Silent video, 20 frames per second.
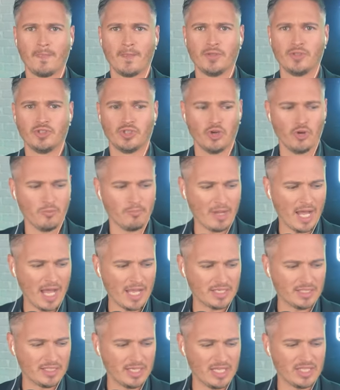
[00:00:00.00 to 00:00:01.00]
Joe
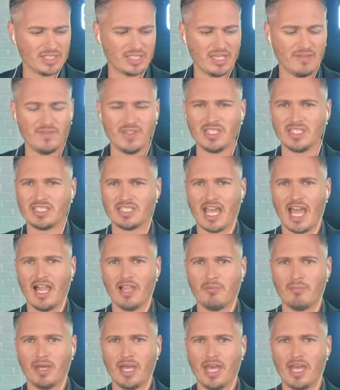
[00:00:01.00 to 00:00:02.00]
Biden is giving the
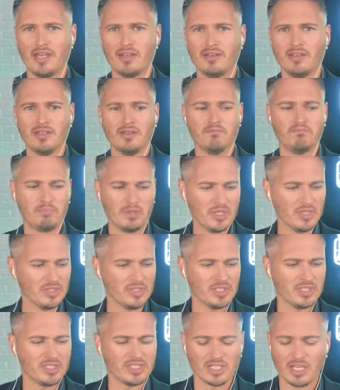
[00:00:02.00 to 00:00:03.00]
Taliban
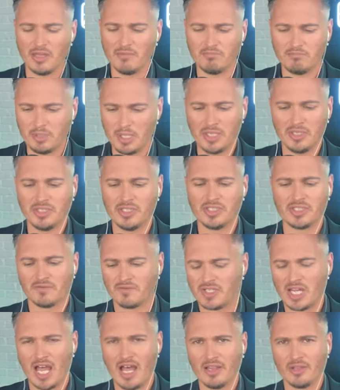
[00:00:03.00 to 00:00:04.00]
billions and billions of
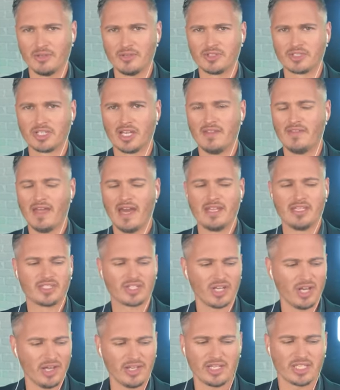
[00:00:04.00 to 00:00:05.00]
dollars, and that is
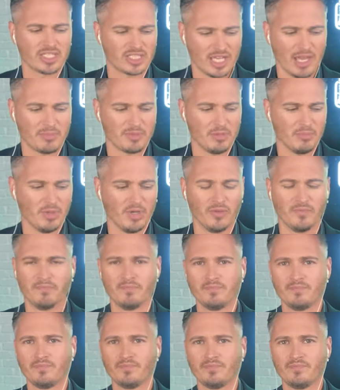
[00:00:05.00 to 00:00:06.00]
unacceptable.
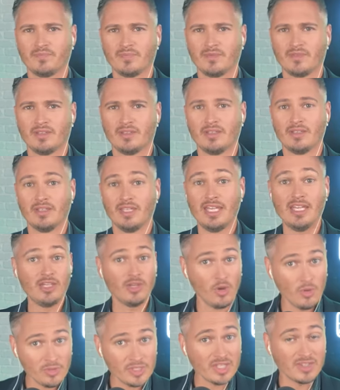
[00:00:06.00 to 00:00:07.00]
He
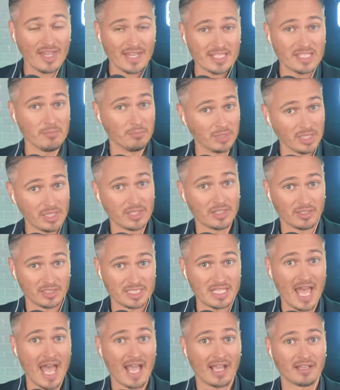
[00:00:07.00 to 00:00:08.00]
knows that that's the political
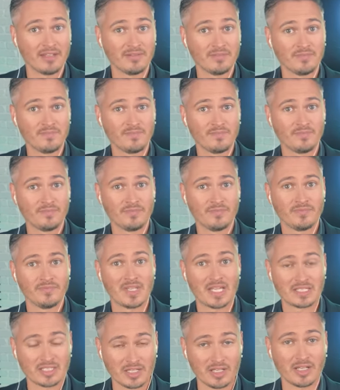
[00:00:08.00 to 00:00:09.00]
attack
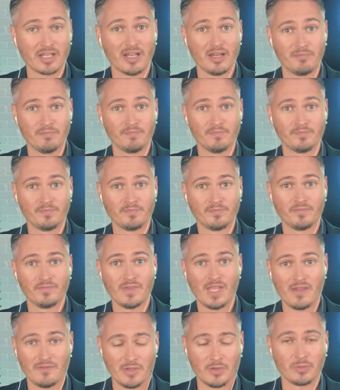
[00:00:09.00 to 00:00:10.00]
that's going to come
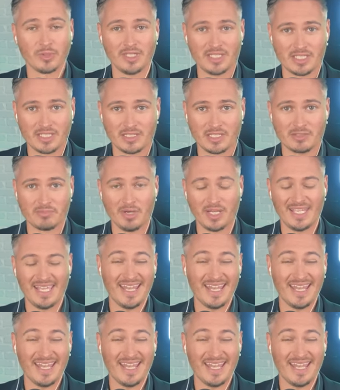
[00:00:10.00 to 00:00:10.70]
if he releases this money.